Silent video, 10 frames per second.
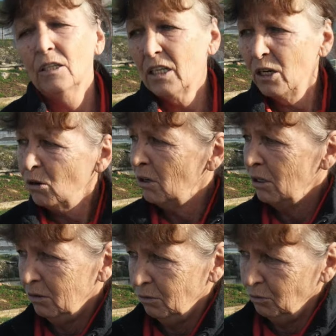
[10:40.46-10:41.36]
They all
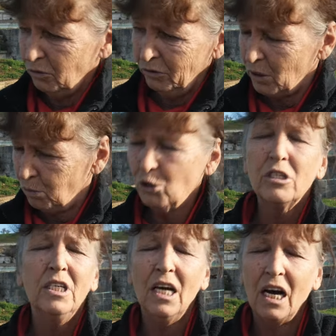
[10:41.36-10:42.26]
were put
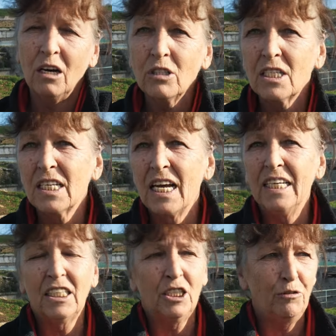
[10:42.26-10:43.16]
here
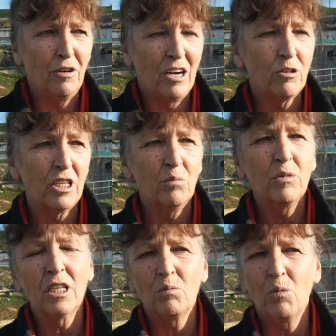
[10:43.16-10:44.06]
outside. She found them
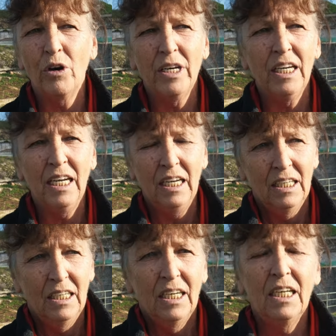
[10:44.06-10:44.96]
in the morning
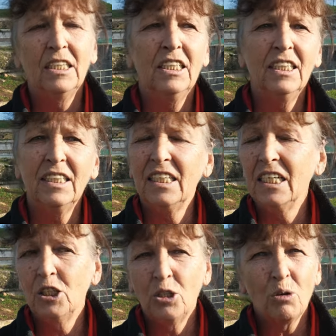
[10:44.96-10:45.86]
and she said, I
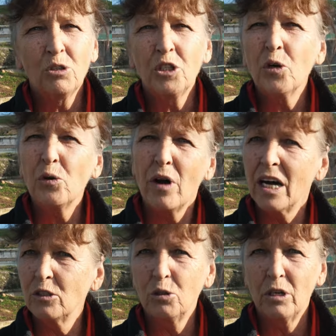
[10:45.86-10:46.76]
don't know how
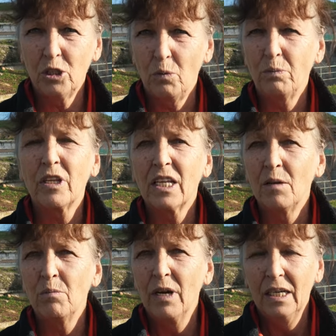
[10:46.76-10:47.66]
to adopt
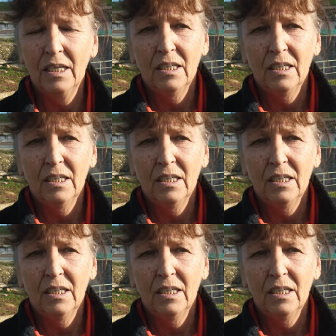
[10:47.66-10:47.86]
them.